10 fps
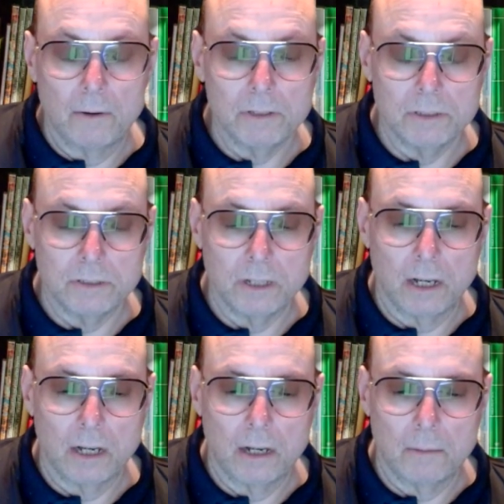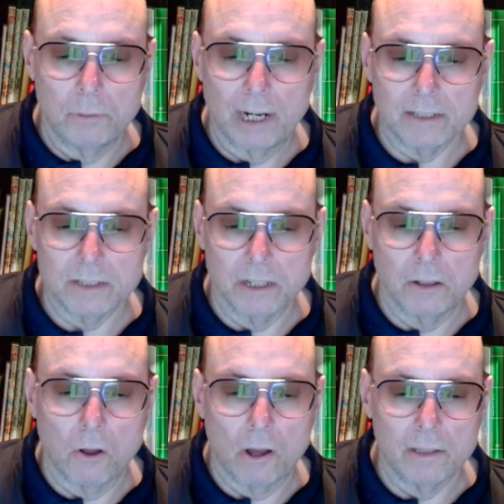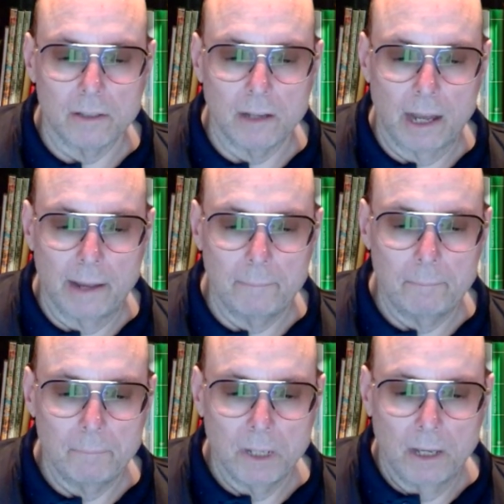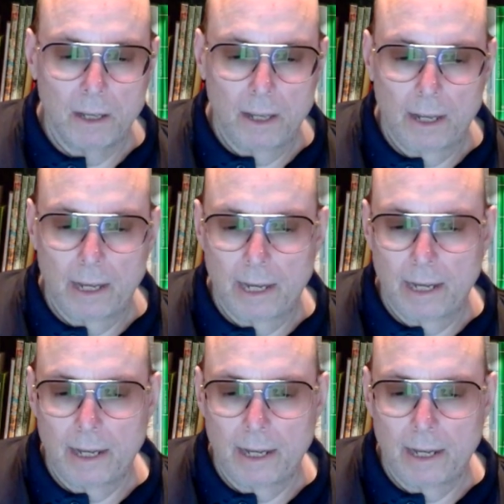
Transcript: I was practicing law at the time, and